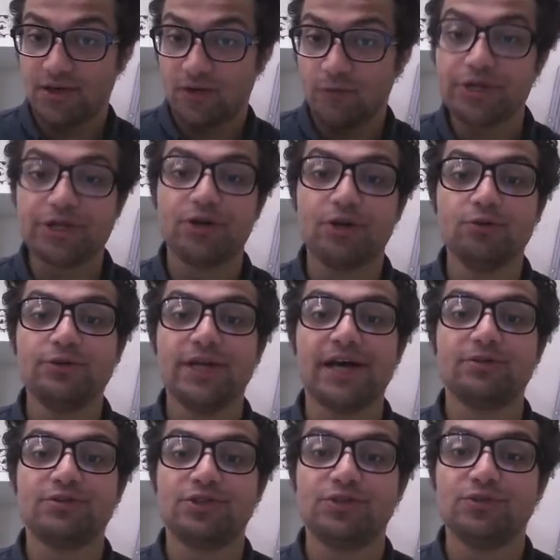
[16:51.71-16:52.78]
we go
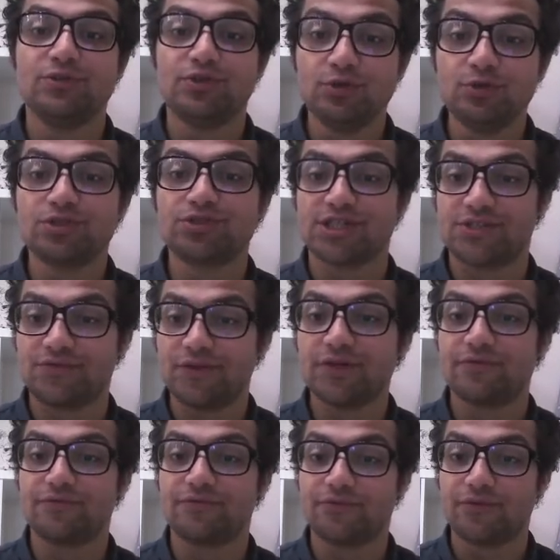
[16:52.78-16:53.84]
now to
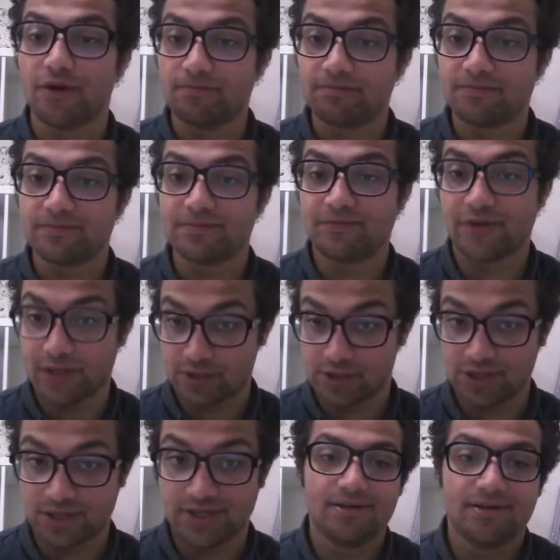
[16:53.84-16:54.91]
doTransferFrom
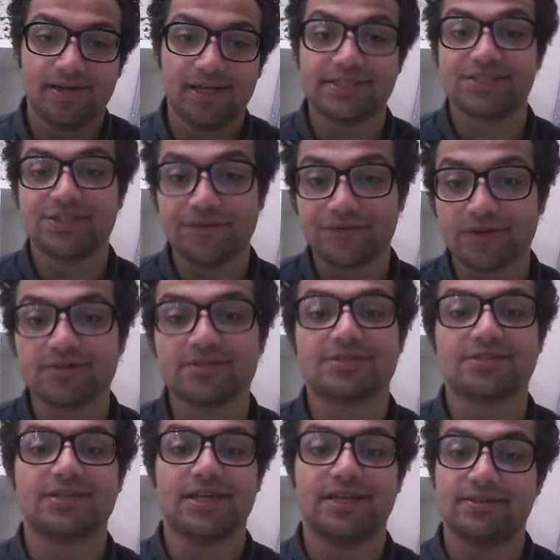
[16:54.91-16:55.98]
function. Its
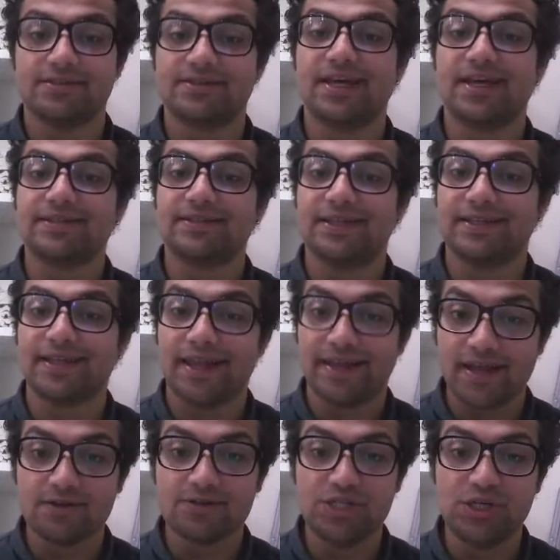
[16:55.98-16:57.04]
difference is that it
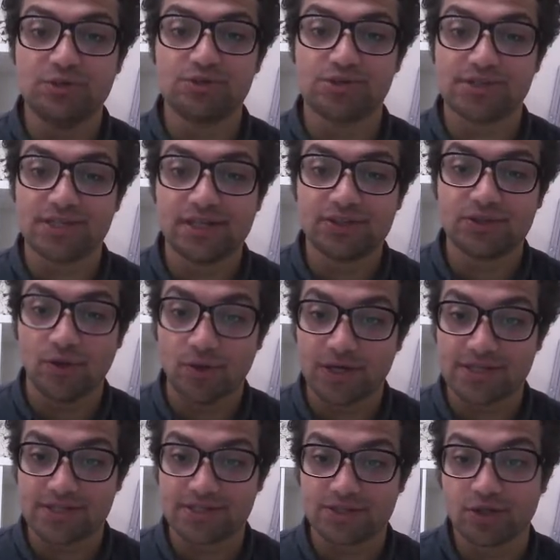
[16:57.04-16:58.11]
allows you to send
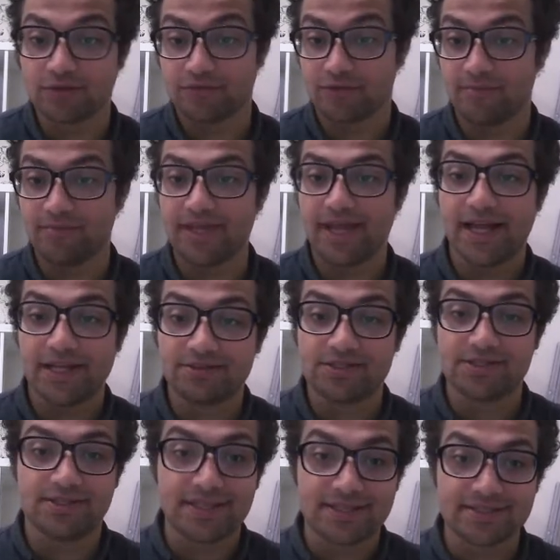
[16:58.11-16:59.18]
tokens not from the
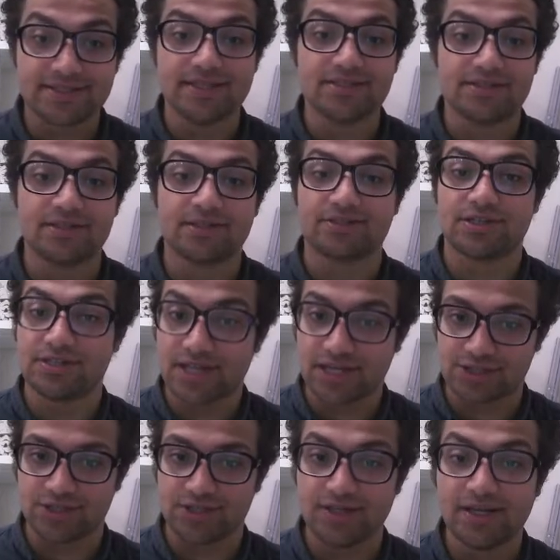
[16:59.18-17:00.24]
address that sends the
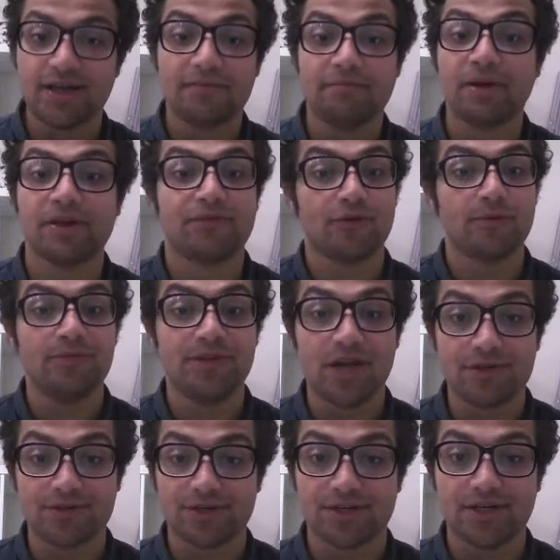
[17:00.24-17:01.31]
transaction, but from the
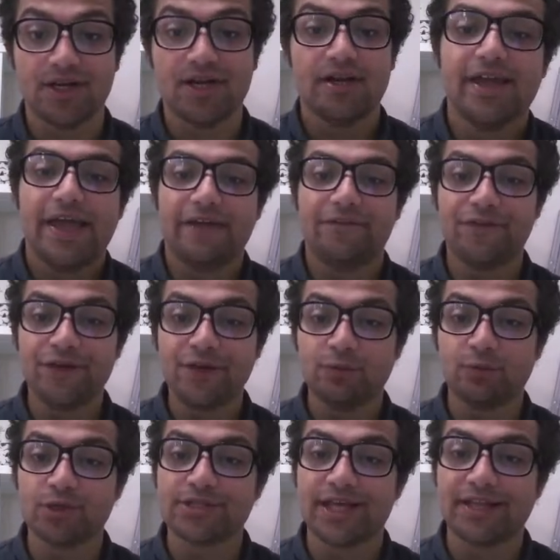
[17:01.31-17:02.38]
other. If he
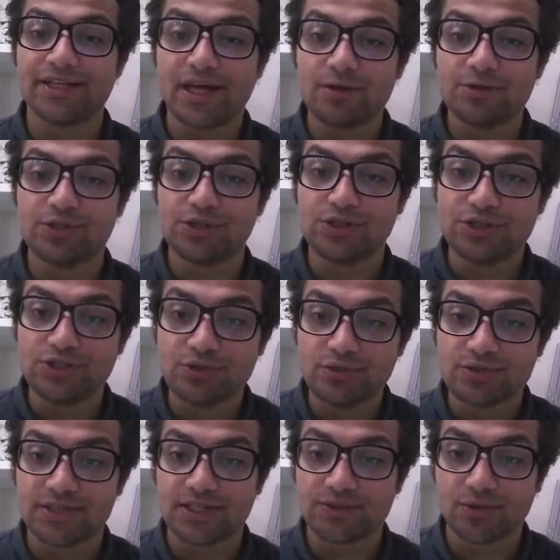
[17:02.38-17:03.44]
was allowed to
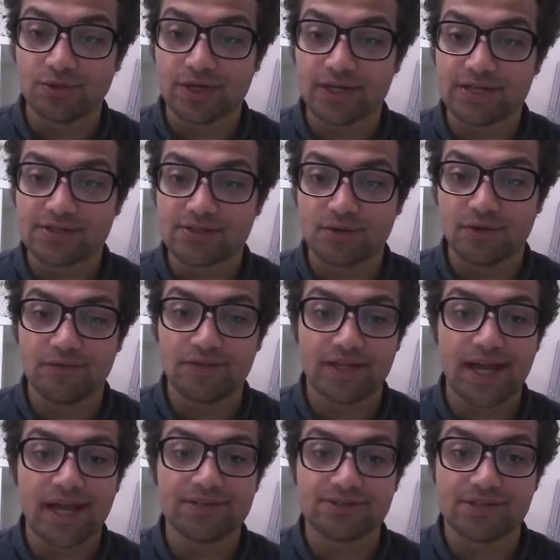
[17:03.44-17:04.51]
use the tokens of the
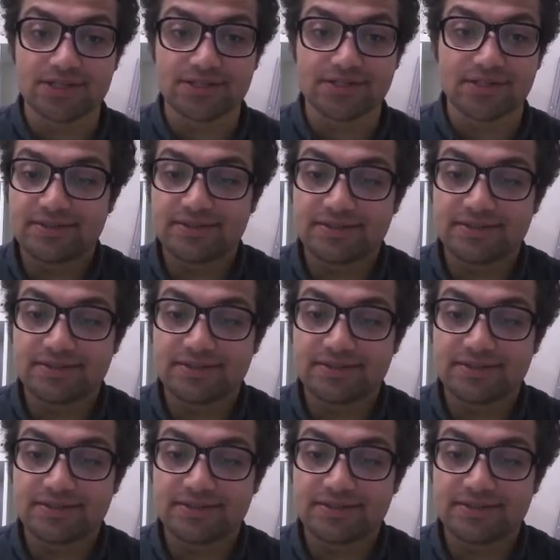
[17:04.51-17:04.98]
address,